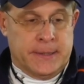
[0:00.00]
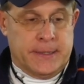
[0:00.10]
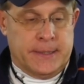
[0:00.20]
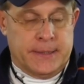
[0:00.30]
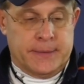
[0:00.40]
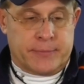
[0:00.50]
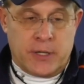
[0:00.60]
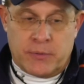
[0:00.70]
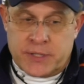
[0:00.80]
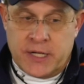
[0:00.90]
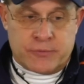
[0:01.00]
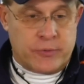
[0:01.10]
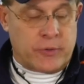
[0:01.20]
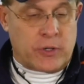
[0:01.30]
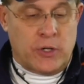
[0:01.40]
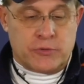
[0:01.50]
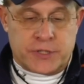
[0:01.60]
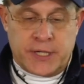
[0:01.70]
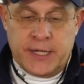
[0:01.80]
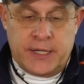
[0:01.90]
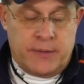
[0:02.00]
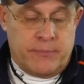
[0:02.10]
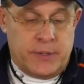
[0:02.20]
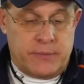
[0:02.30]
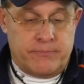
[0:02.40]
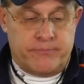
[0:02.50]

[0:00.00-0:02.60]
a couple of times we were close to getting him, but,